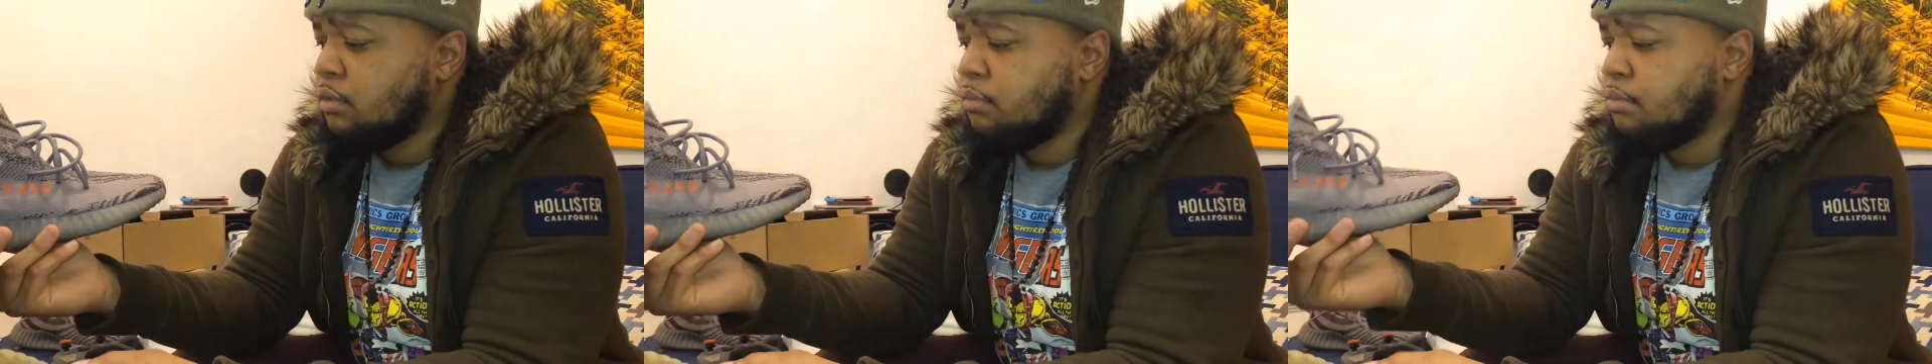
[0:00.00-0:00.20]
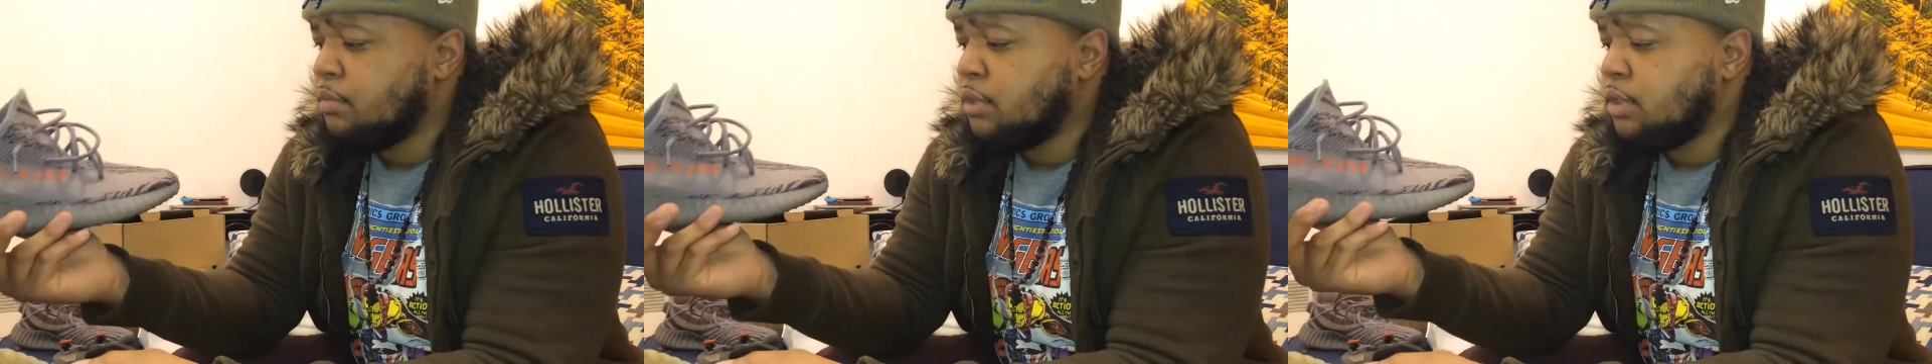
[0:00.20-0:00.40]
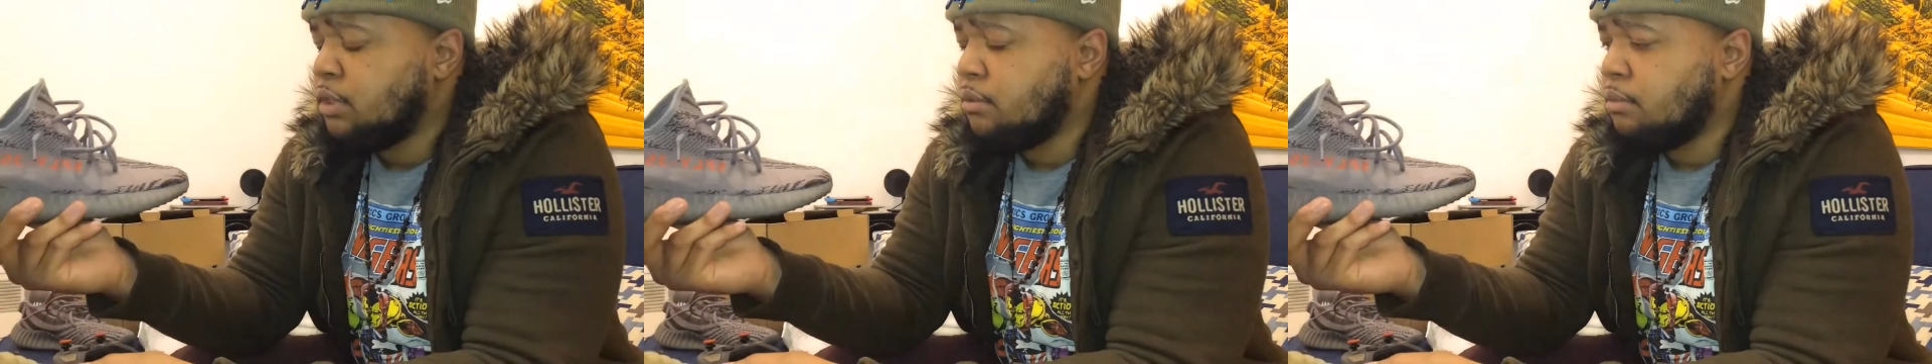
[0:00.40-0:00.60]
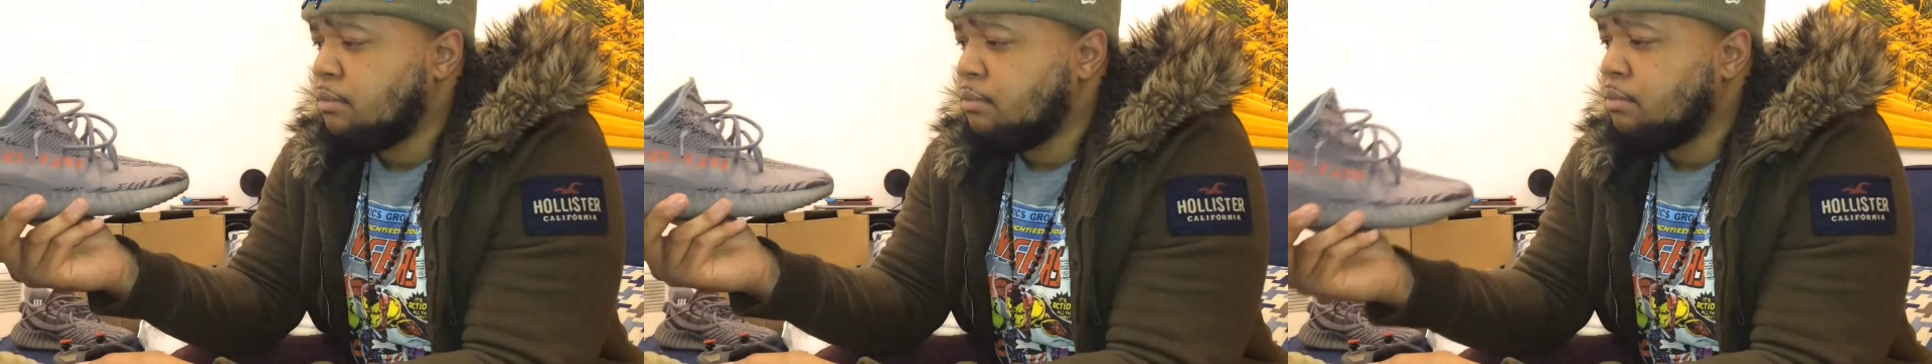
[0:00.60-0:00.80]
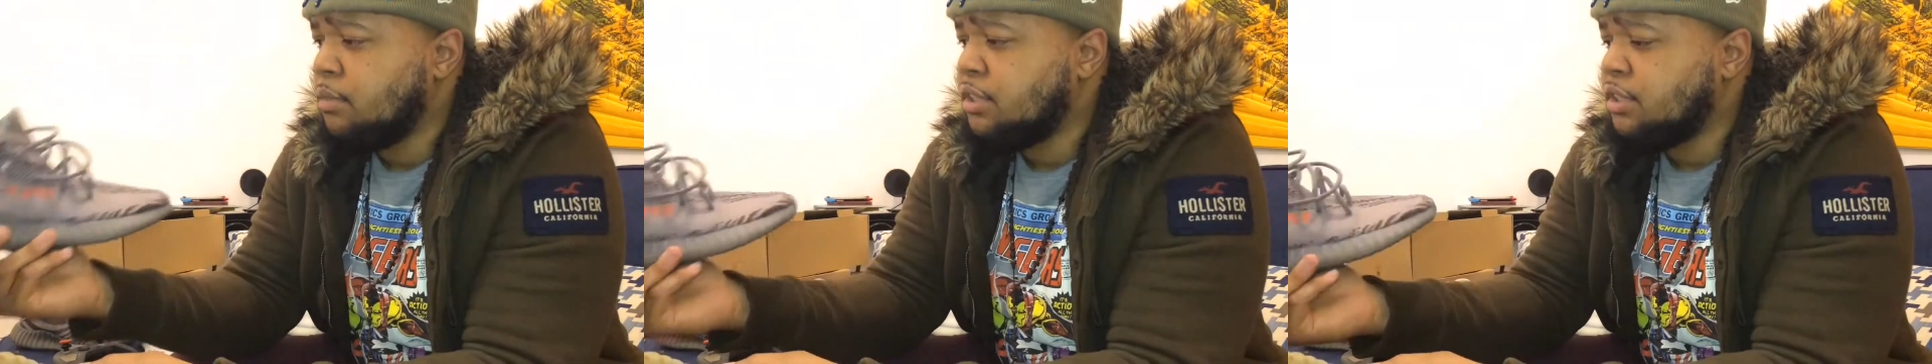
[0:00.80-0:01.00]

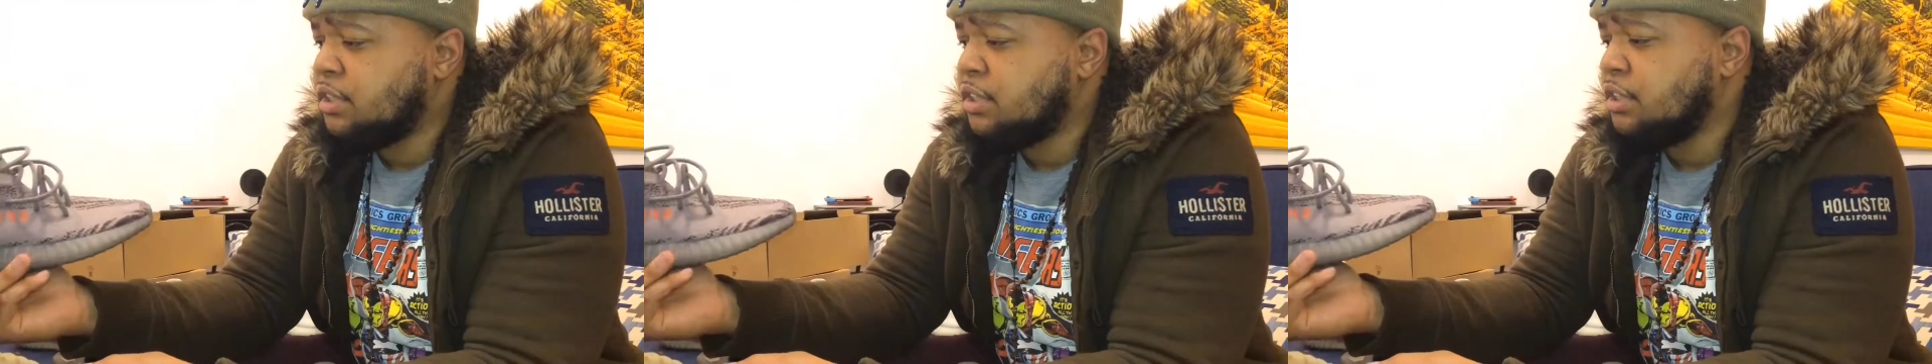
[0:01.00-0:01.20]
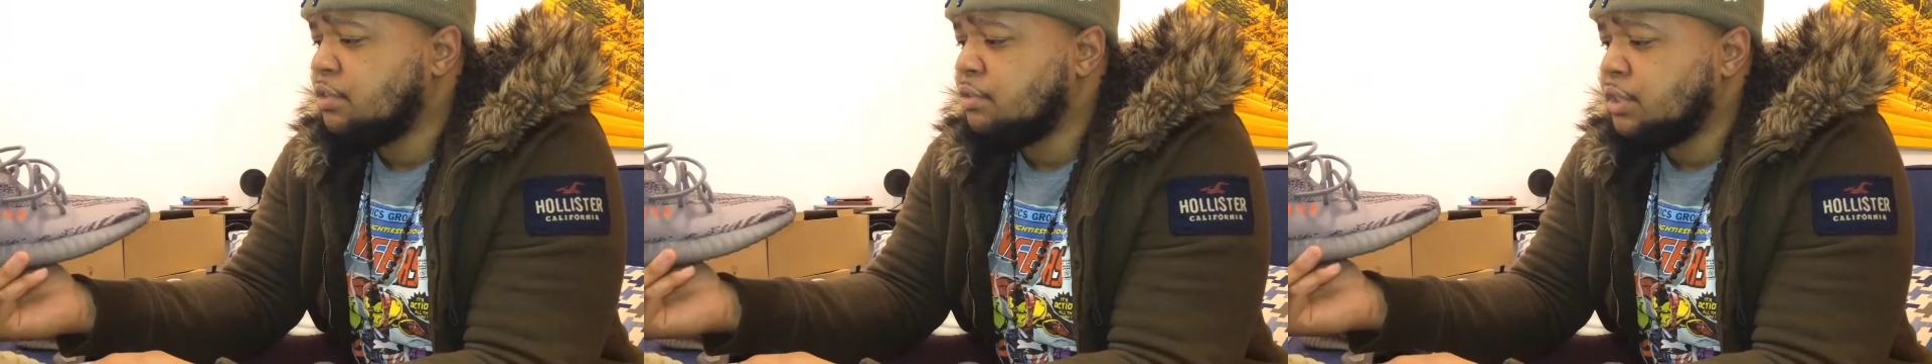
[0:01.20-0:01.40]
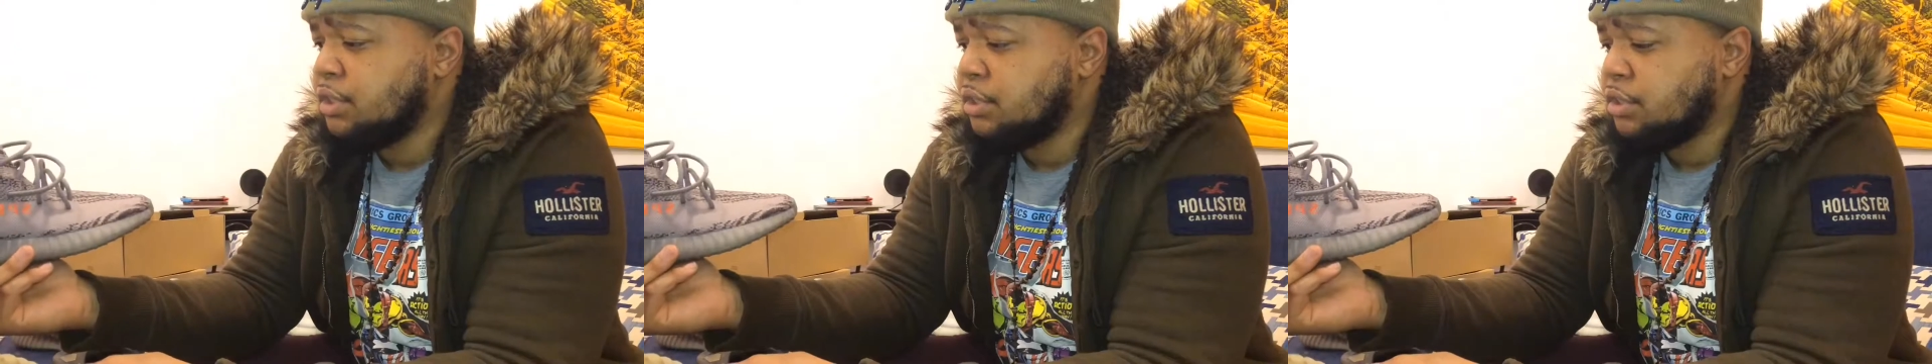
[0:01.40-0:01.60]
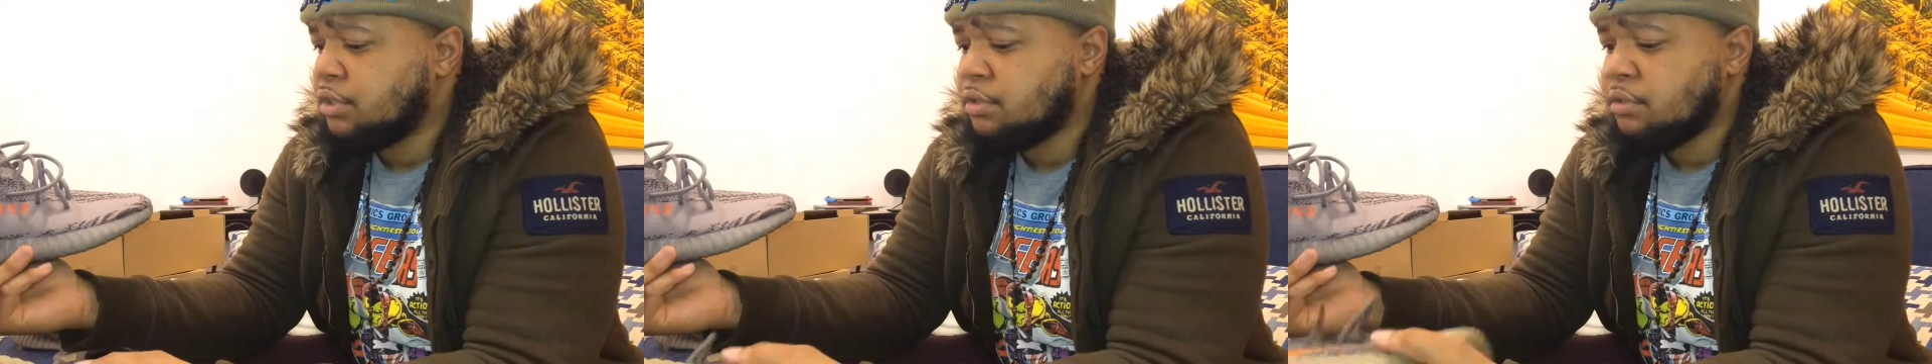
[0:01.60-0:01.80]
mysterious